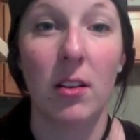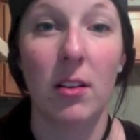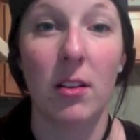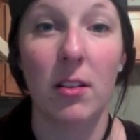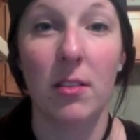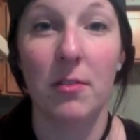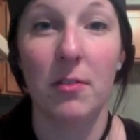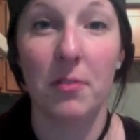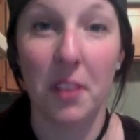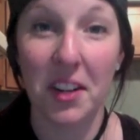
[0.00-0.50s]

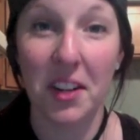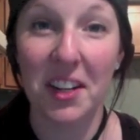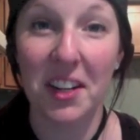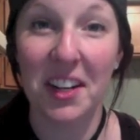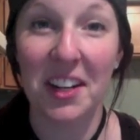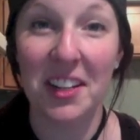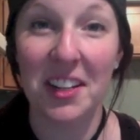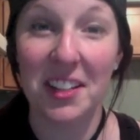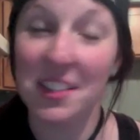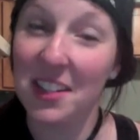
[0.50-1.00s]

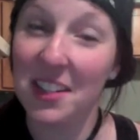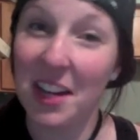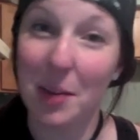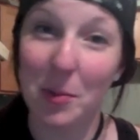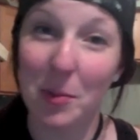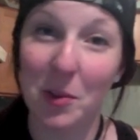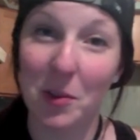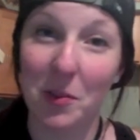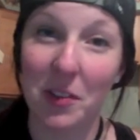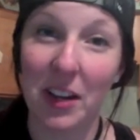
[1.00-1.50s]
Funny, it doesn't
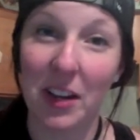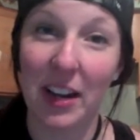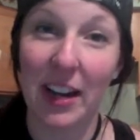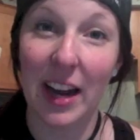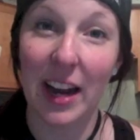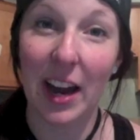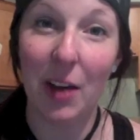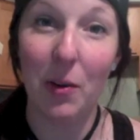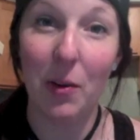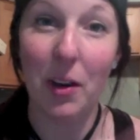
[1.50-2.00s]
happen overnight.
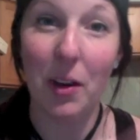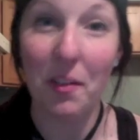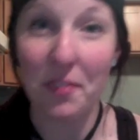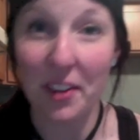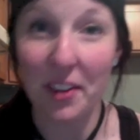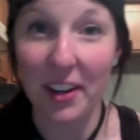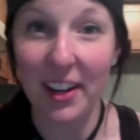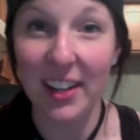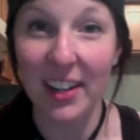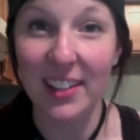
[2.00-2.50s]

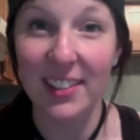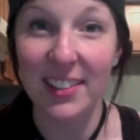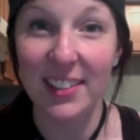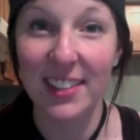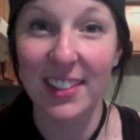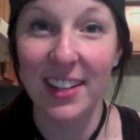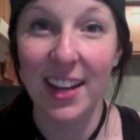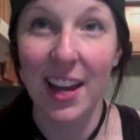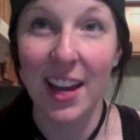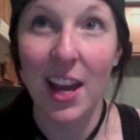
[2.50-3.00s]
However,
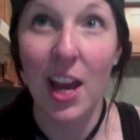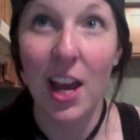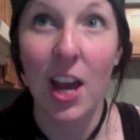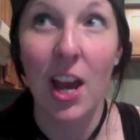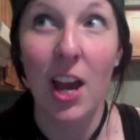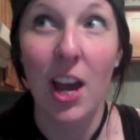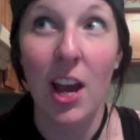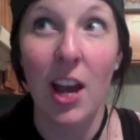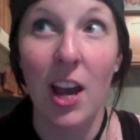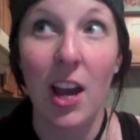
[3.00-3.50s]

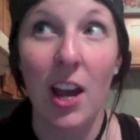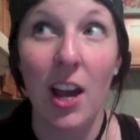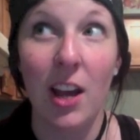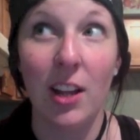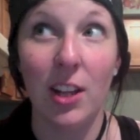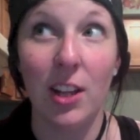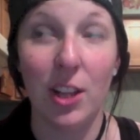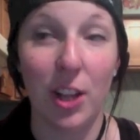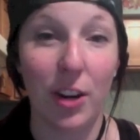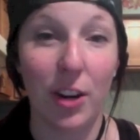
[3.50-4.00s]

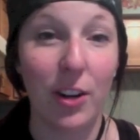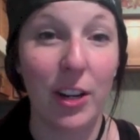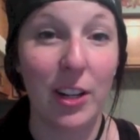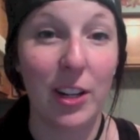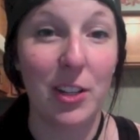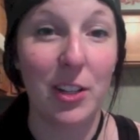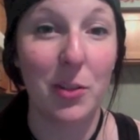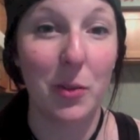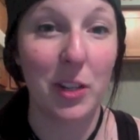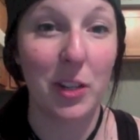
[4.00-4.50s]
learning
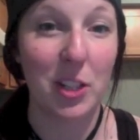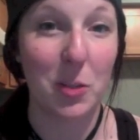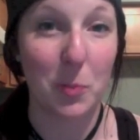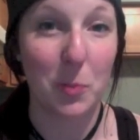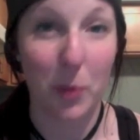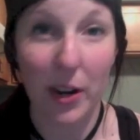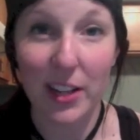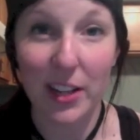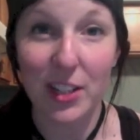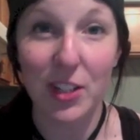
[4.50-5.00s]
to
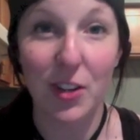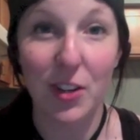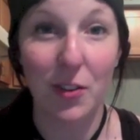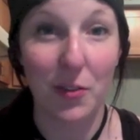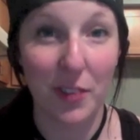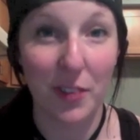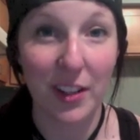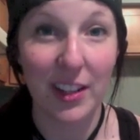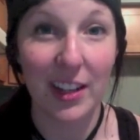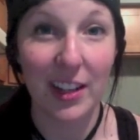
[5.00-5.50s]
express your
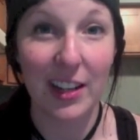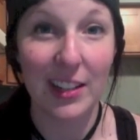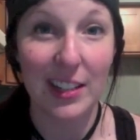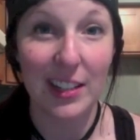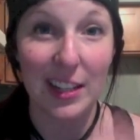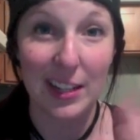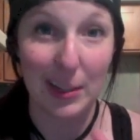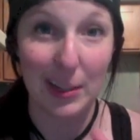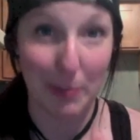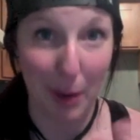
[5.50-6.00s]
feelings
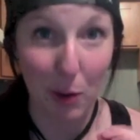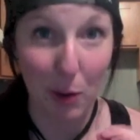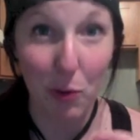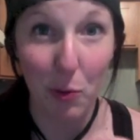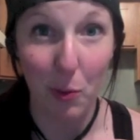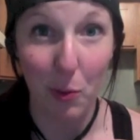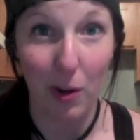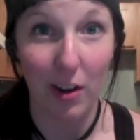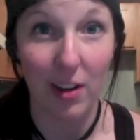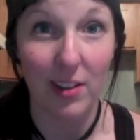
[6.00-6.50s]
into mouth
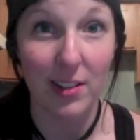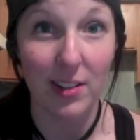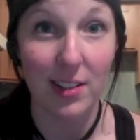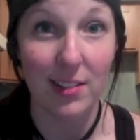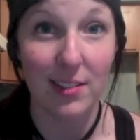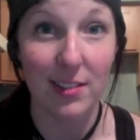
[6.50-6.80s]
words